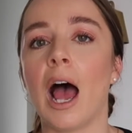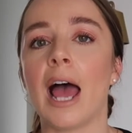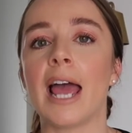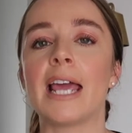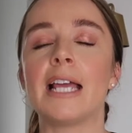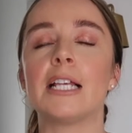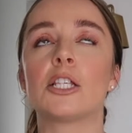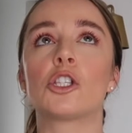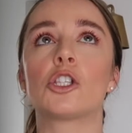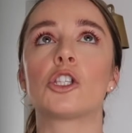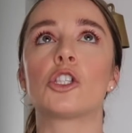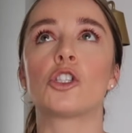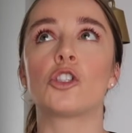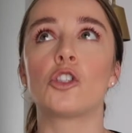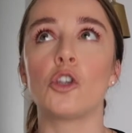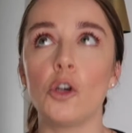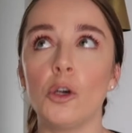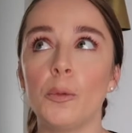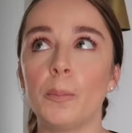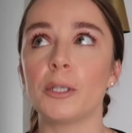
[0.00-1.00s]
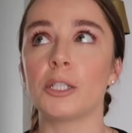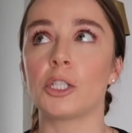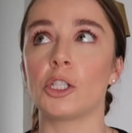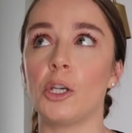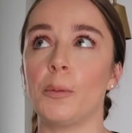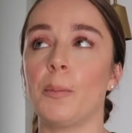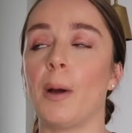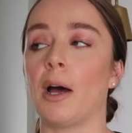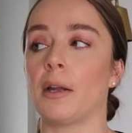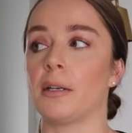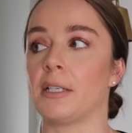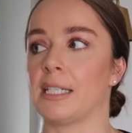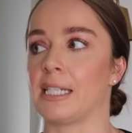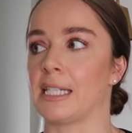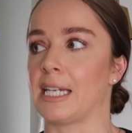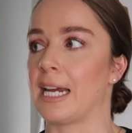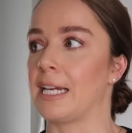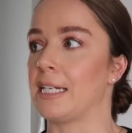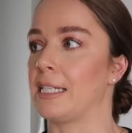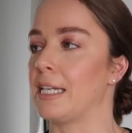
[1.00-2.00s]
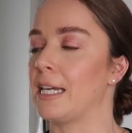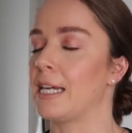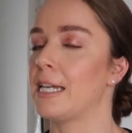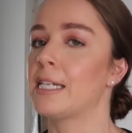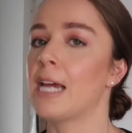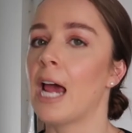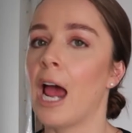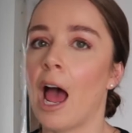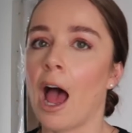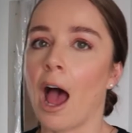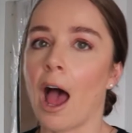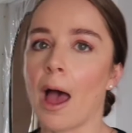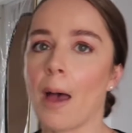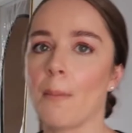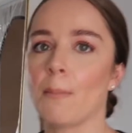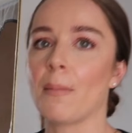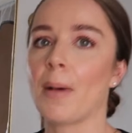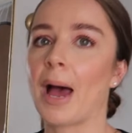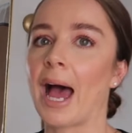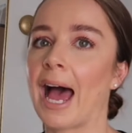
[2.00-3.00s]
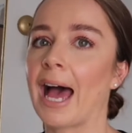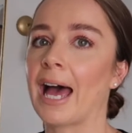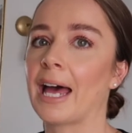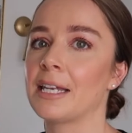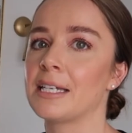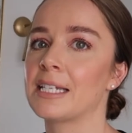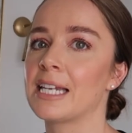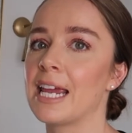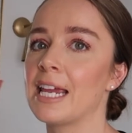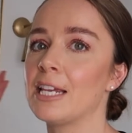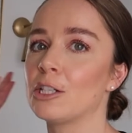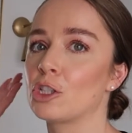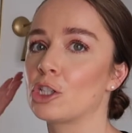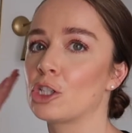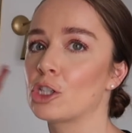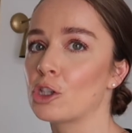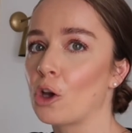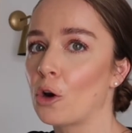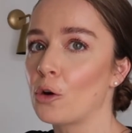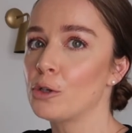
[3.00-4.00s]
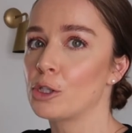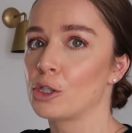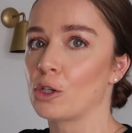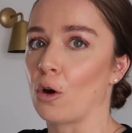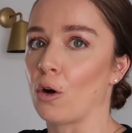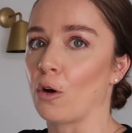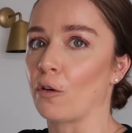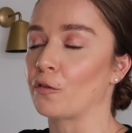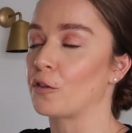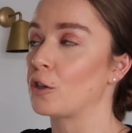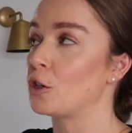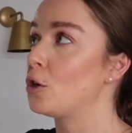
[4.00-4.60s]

It's super understated, and it's so soft.